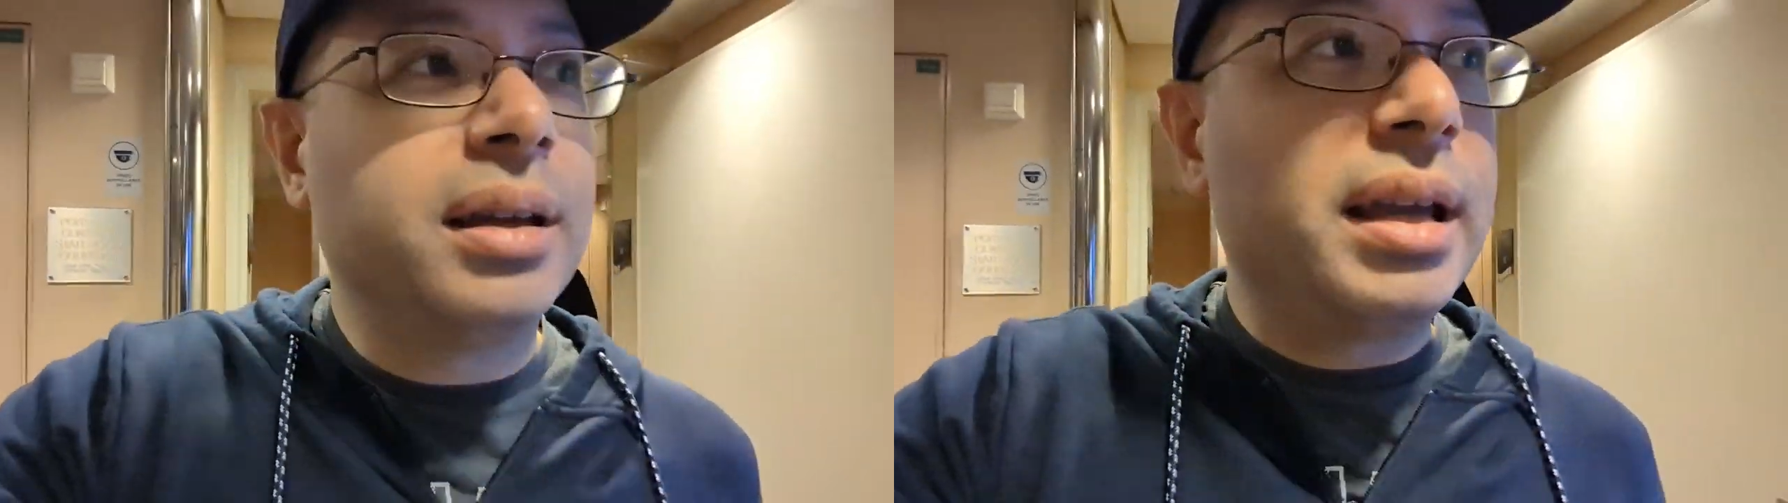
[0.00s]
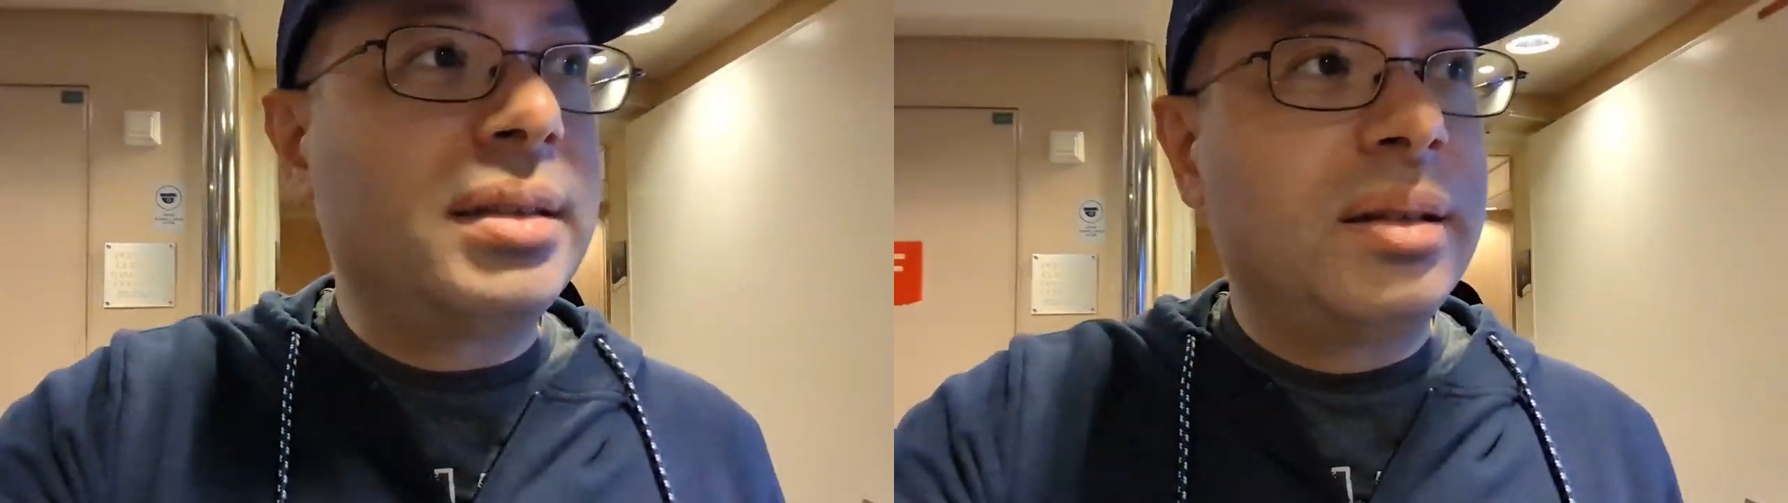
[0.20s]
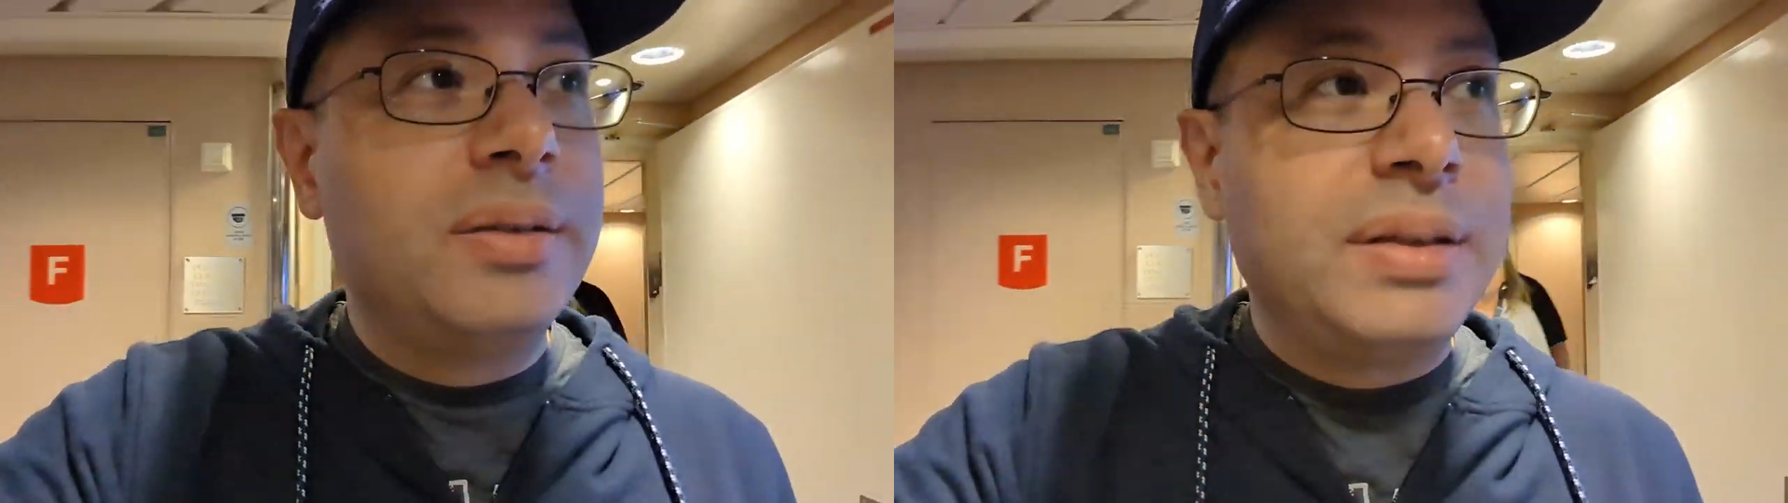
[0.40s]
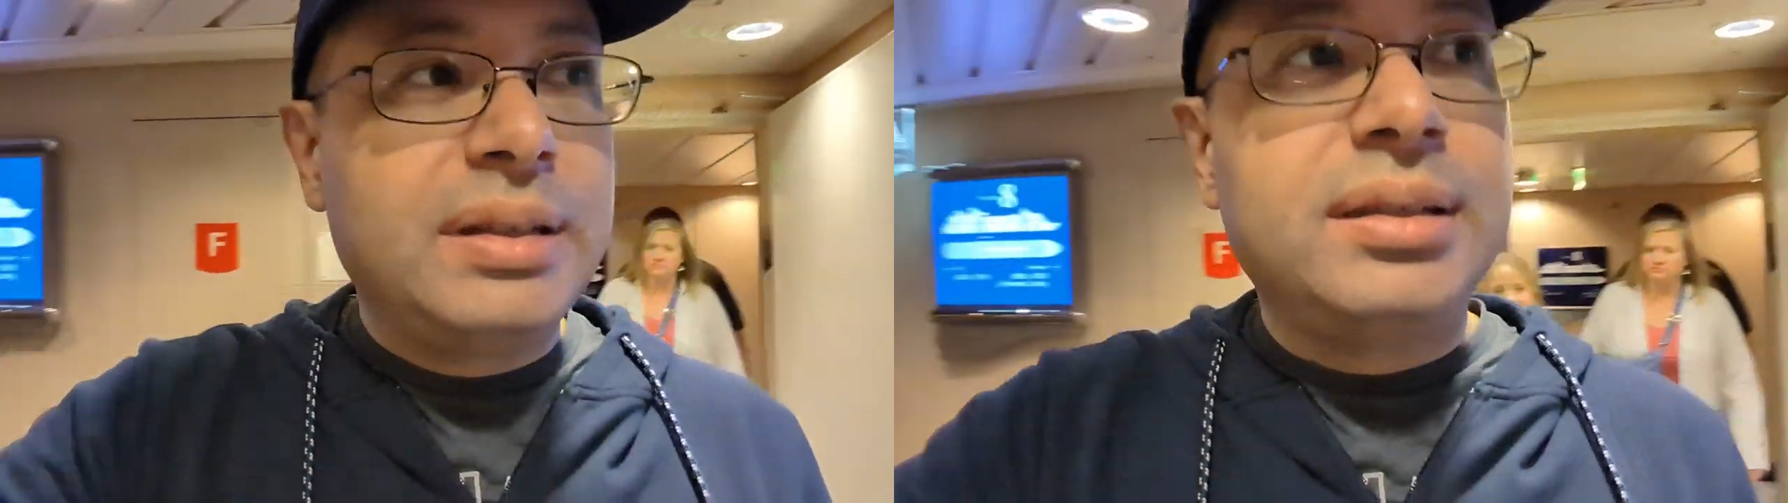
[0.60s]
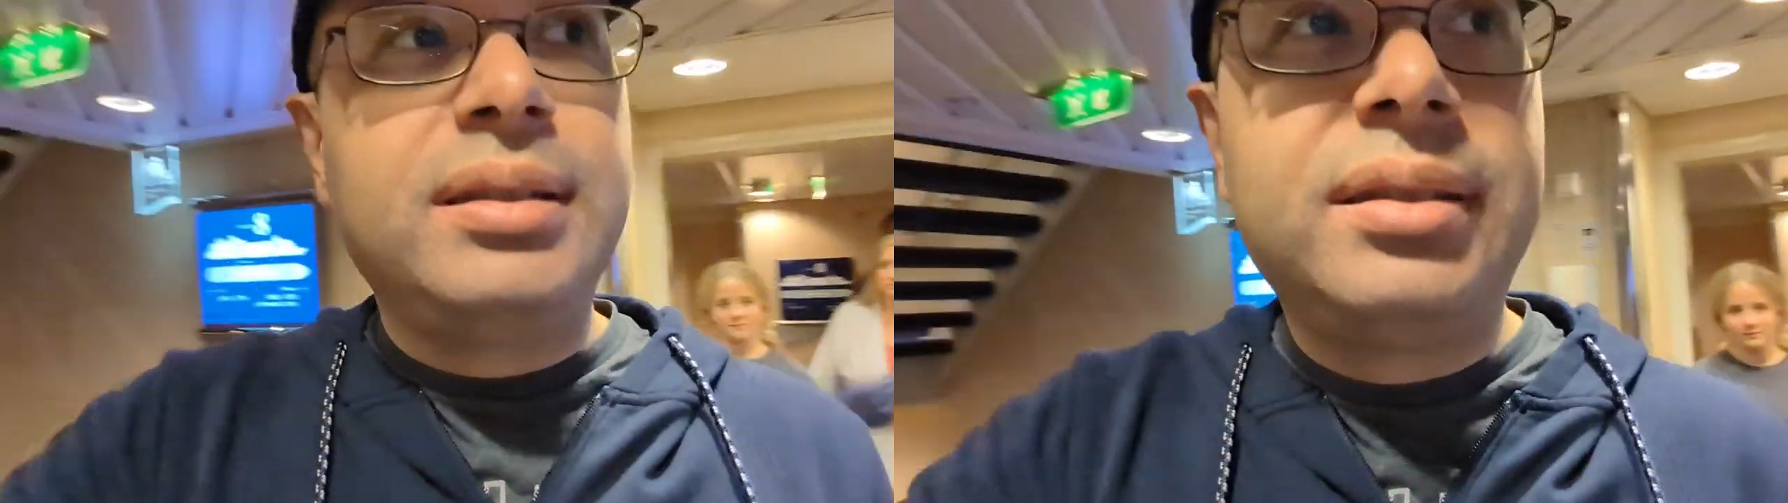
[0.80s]
guest
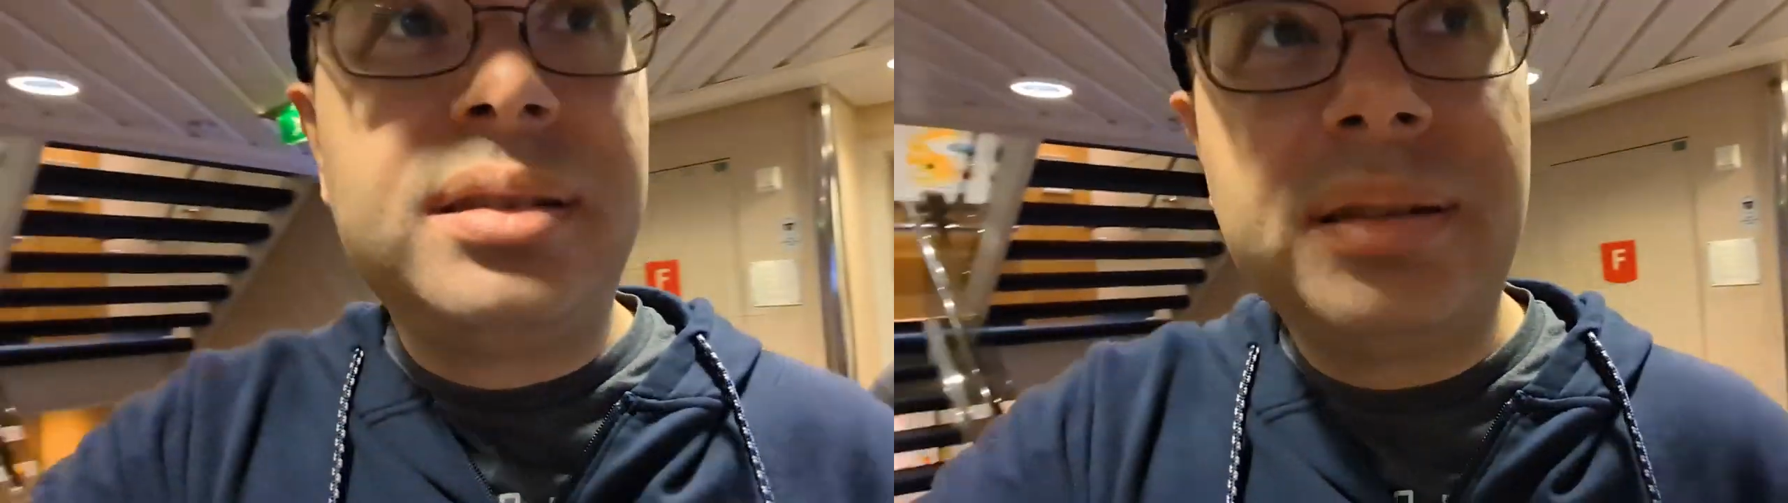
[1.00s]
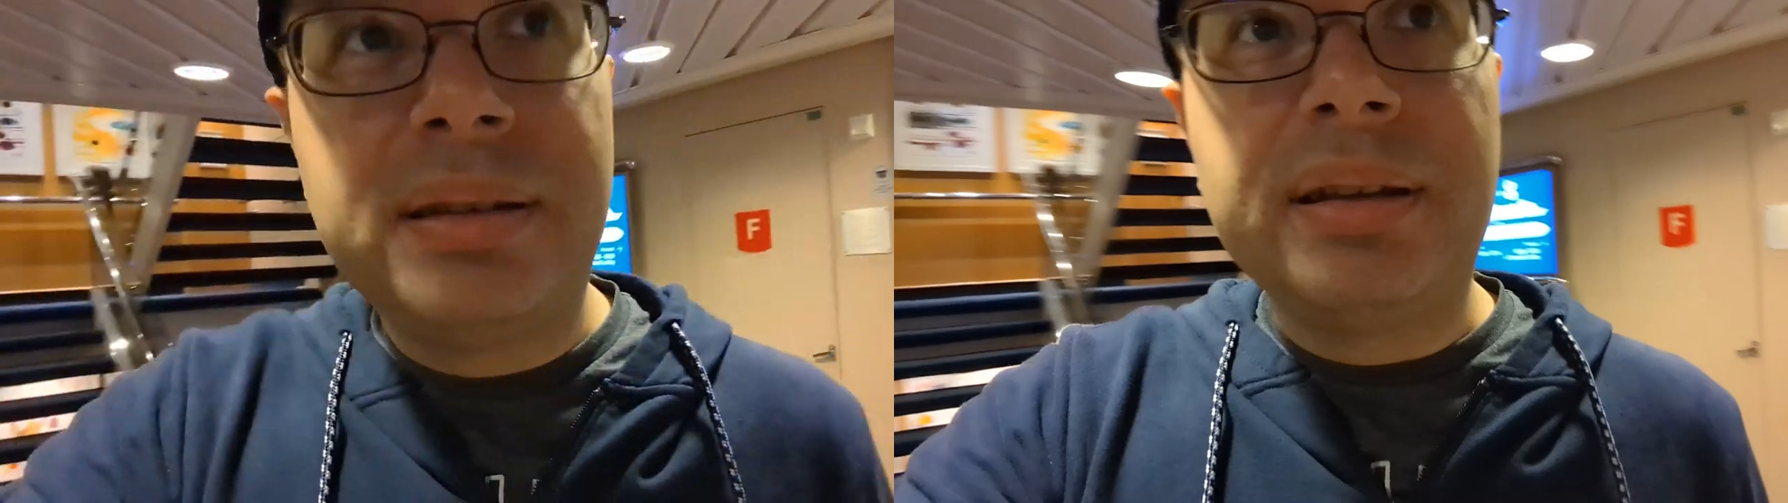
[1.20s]
services